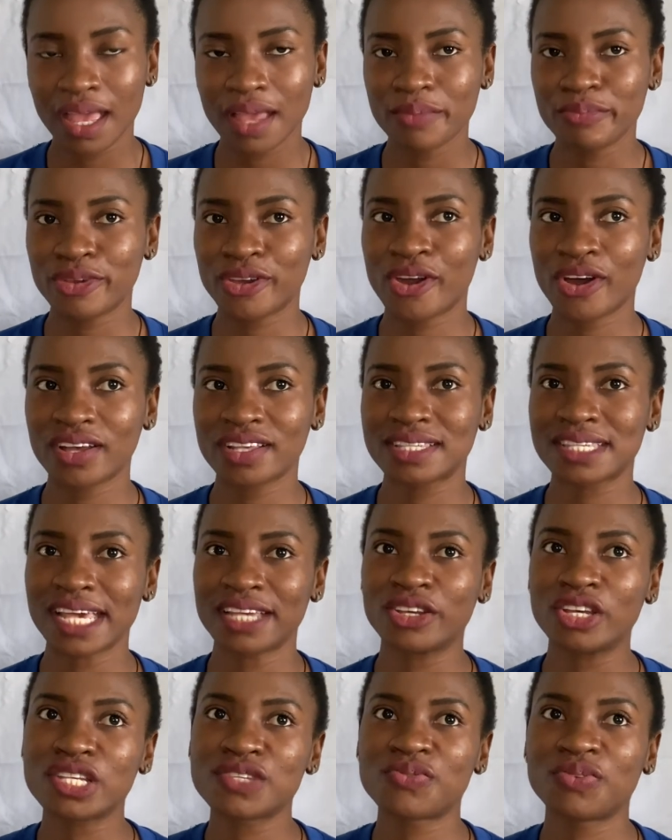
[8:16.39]
because I
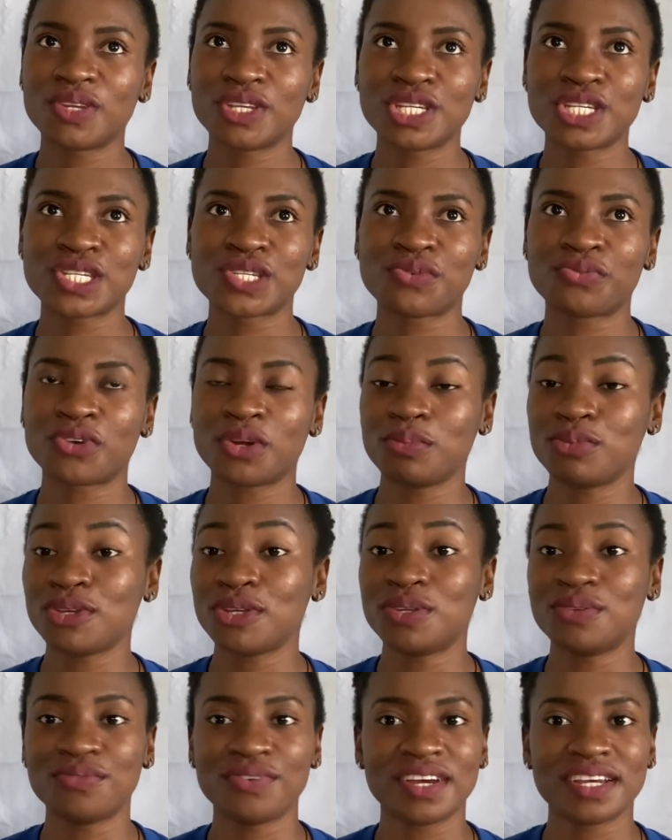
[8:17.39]
just finished from the
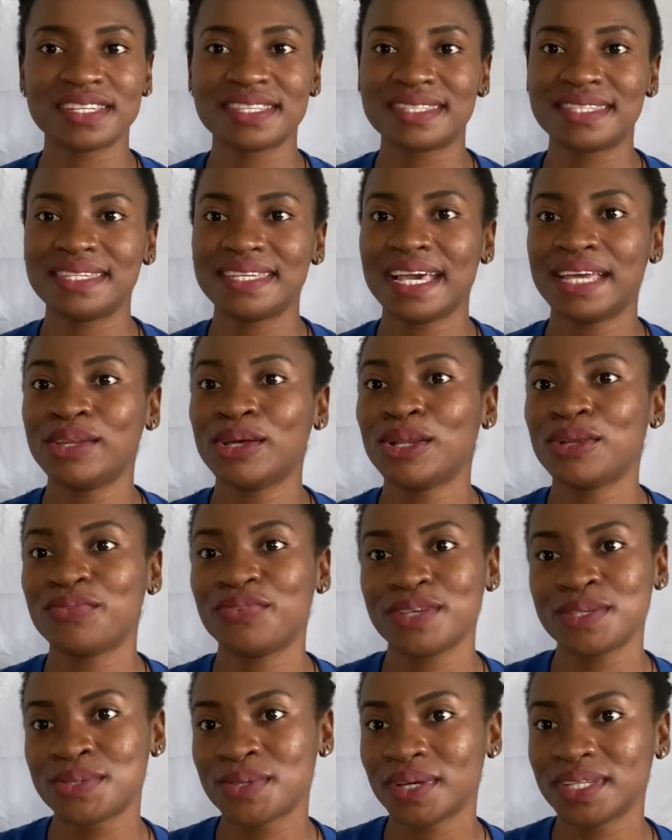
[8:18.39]
university and all of
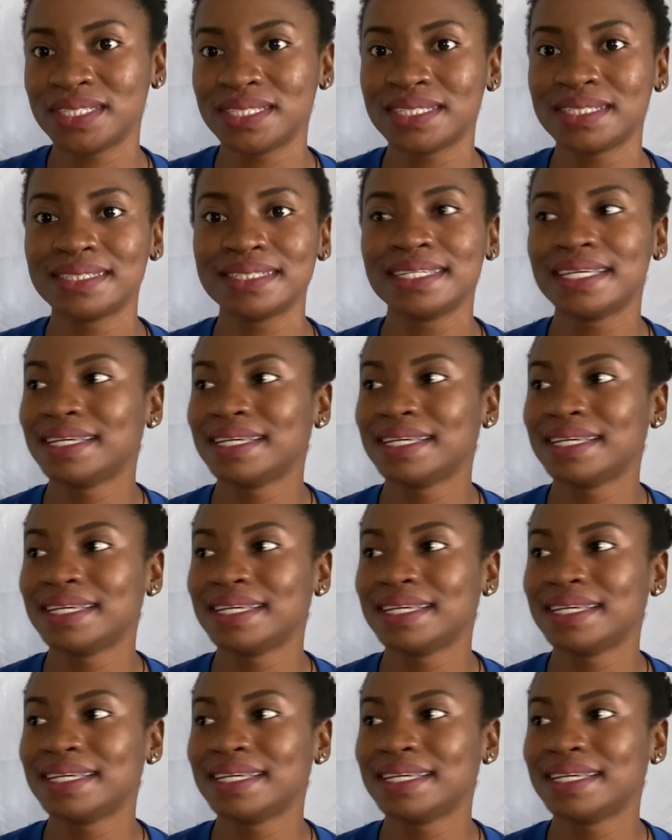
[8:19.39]
a sudden